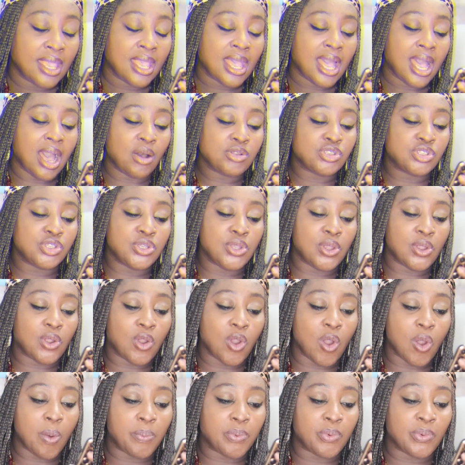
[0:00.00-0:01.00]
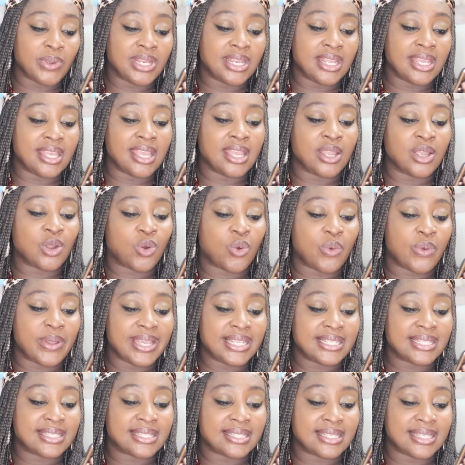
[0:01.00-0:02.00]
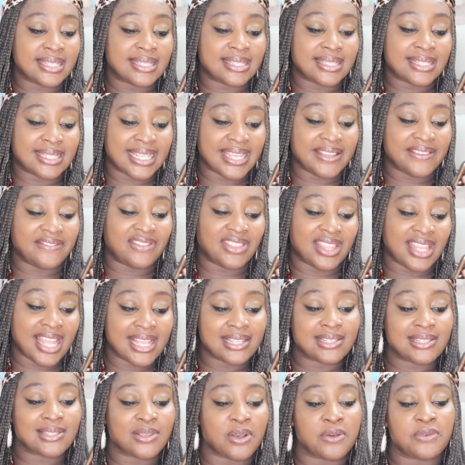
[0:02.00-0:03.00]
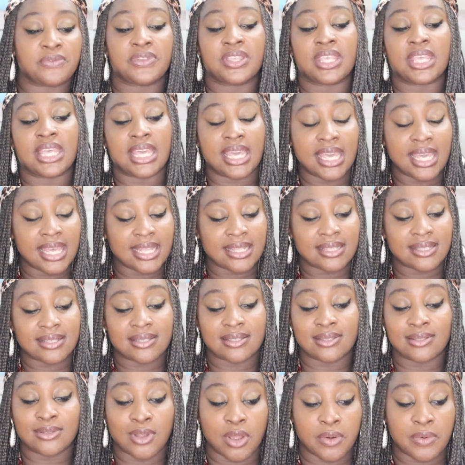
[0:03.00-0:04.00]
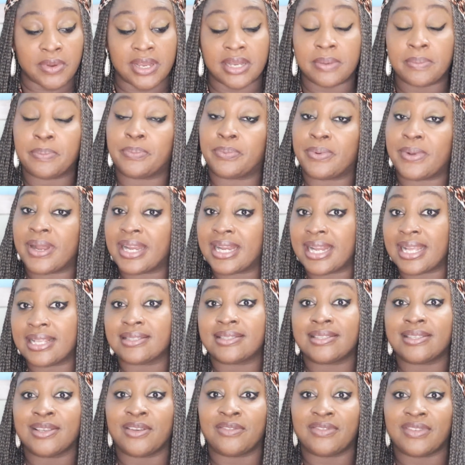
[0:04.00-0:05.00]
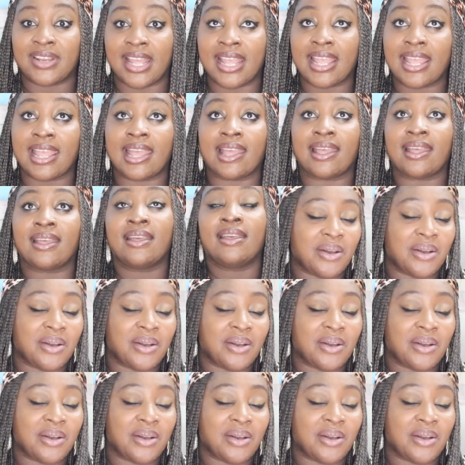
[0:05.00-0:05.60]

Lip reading: How do you cope with the inquisitiveness of kids during pregnancy of Neye?